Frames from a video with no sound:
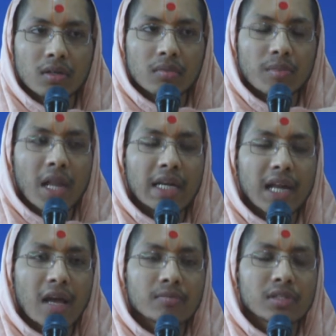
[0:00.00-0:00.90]
Many
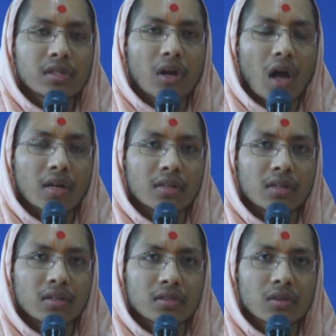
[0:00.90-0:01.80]
times she got
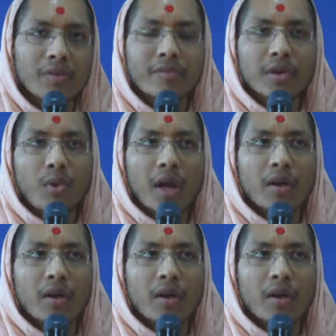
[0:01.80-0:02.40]
darshan of divine